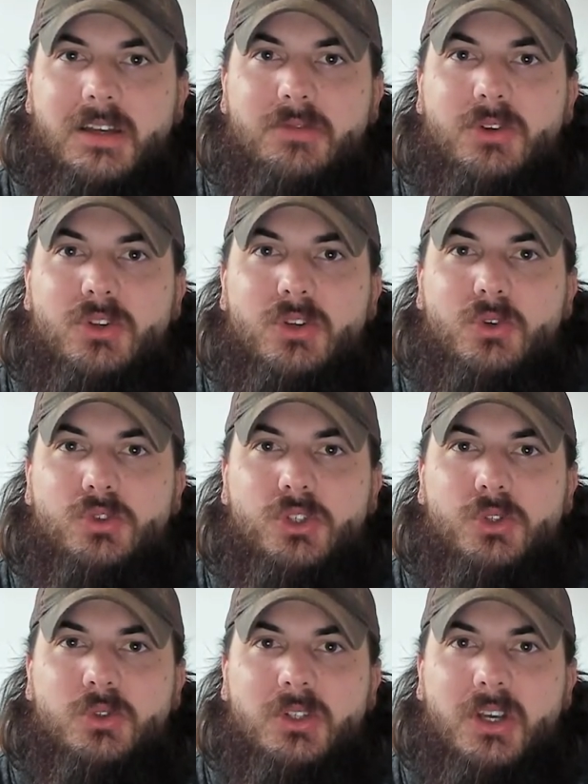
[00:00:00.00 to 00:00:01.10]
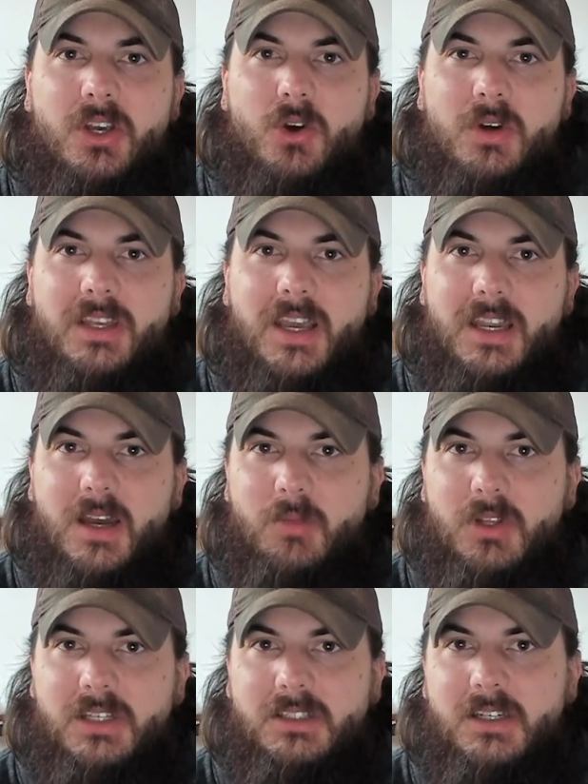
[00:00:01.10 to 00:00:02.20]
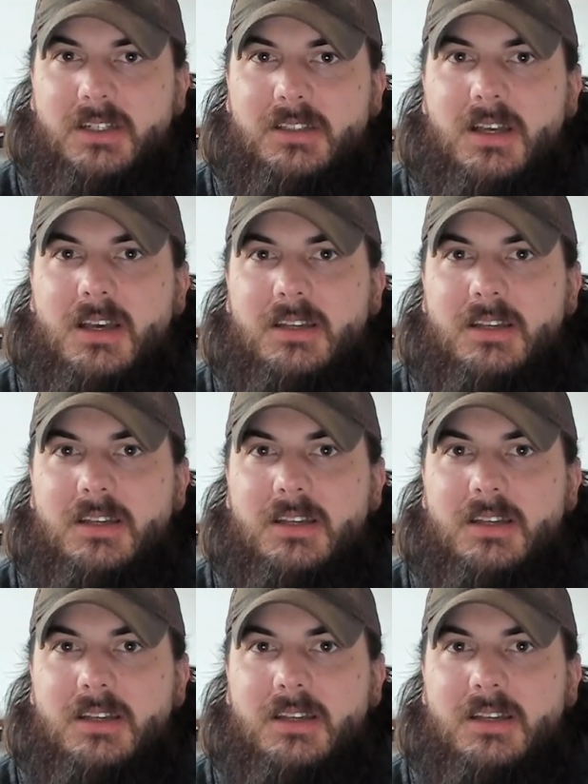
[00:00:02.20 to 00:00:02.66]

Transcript: If you do choose to go with Canine Ballistics,